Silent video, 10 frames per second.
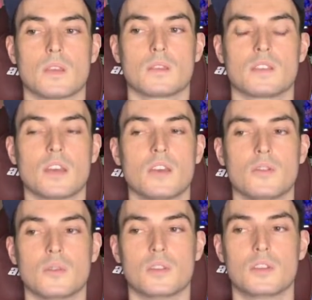So,
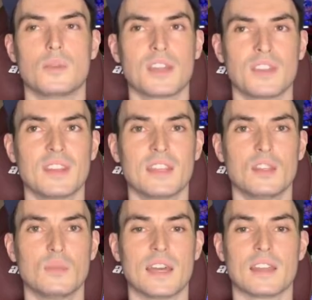do I think they
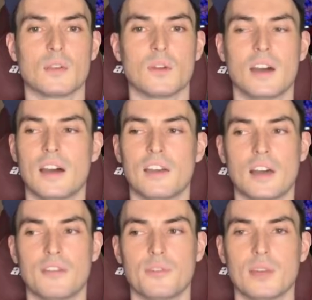do that though? I, I,
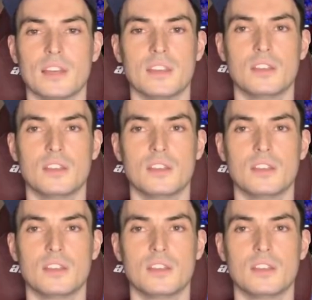I feel like they